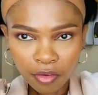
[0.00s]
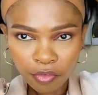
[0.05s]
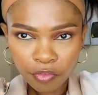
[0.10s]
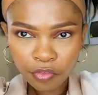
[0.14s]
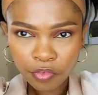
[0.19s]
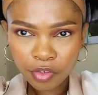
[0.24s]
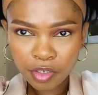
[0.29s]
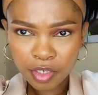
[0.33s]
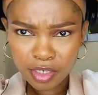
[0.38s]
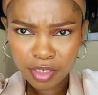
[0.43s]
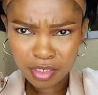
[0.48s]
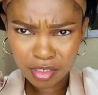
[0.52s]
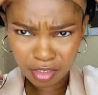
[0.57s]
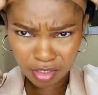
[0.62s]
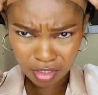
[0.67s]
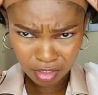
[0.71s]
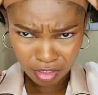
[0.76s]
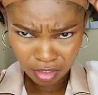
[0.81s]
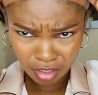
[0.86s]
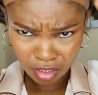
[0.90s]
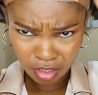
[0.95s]

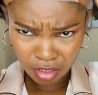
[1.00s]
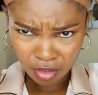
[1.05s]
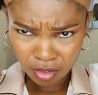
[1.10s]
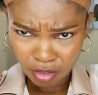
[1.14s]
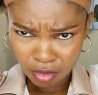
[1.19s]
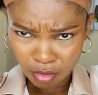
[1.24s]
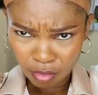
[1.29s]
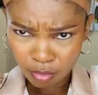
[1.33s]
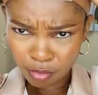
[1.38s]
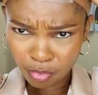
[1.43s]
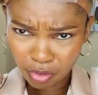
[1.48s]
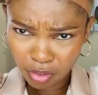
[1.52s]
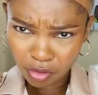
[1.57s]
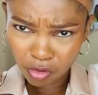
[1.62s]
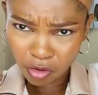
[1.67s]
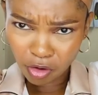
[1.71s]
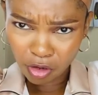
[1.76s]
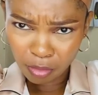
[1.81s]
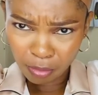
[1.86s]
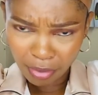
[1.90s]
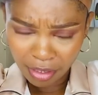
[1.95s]
first put it
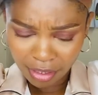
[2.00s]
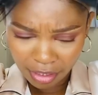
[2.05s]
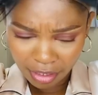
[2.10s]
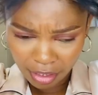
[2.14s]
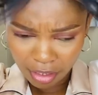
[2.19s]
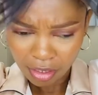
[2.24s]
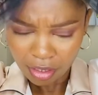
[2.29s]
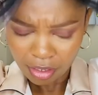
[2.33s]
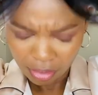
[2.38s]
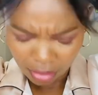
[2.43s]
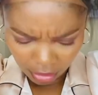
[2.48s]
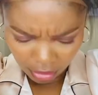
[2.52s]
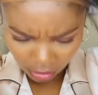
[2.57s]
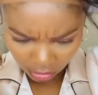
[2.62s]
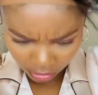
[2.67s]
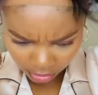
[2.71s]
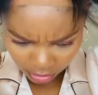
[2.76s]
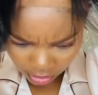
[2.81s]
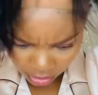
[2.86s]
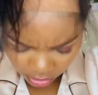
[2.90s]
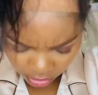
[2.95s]
on my
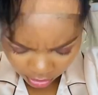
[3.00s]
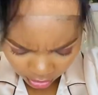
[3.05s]
head.